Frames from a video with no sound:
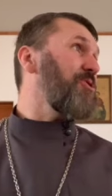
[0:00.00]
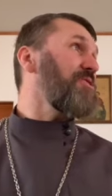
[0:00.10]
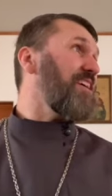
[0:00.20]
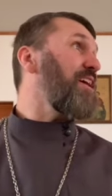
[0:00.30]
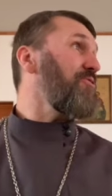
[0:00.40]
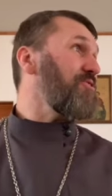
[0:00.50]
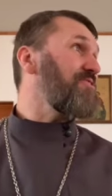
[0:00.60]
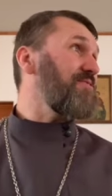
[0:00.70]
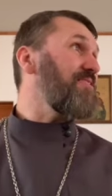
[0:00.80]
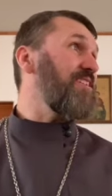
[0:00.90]
you into
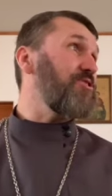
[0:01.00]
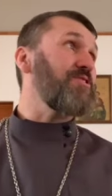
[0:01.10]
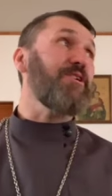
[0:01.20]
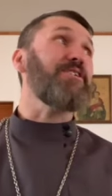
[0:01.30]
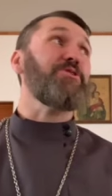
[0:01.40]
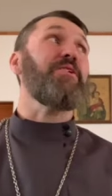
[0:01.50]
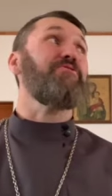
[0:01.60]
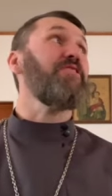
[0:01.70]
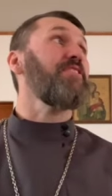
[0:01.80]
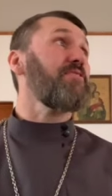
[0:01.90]
heaven, AJ, as long as you have
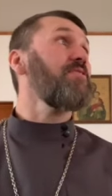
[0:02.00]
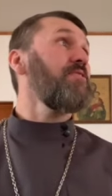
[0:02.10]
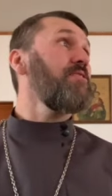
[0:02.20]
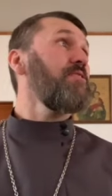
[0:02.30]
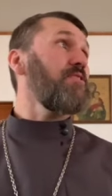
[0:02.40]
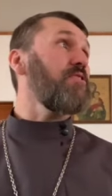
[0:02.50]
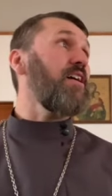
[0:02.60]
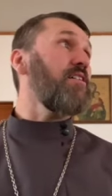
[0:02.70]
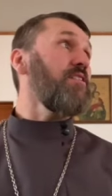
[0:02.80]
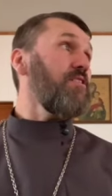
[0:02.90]
faith. You
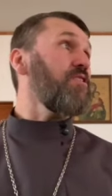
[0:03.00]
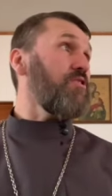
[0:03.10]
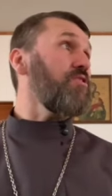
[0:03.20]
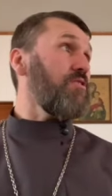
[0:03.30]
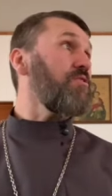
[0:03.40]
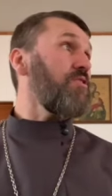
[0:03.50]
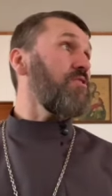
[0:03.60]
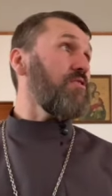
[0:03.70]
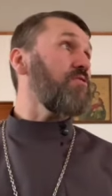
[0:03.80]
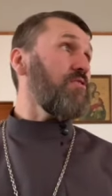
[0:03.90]
know, you
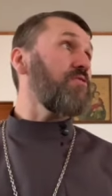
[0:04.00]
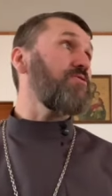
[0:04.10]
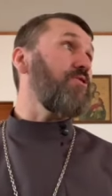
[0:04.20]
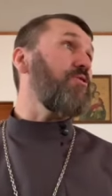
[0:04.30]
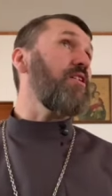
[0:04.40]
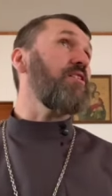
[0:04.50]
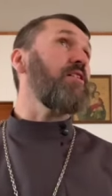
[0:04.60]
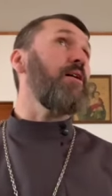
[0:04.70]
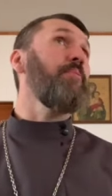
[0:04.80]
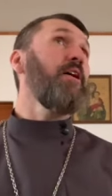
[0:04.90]
know so and
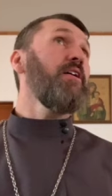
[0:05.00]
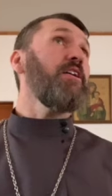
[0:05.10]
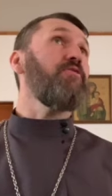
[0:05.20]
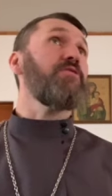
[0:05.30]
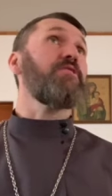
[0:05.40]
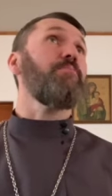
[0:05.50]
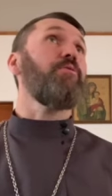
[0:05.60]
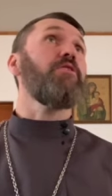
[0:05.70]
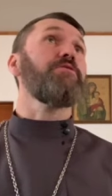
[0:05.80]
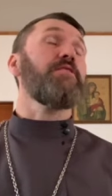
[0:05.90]
um, even St.
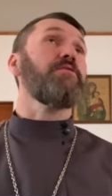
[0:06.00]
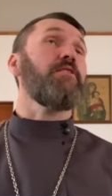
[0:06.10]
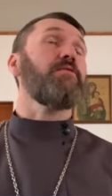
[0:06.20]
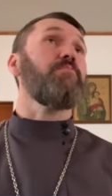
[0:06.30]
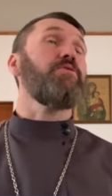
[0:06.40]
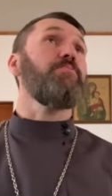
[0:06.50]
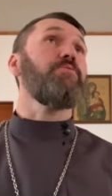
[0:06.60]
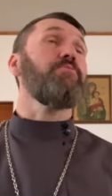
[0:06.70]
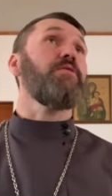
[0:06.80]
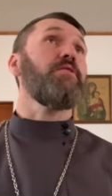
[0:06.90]
Paul says that the
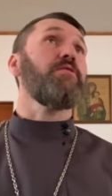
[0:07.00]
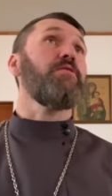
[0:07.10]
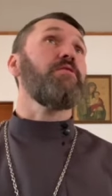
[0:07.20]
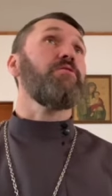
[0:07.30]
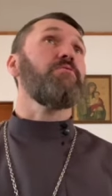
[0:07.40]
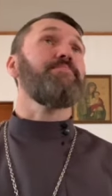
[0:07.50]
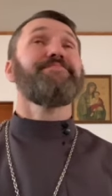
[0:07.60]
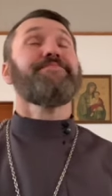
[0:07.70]
people, uh, the you know,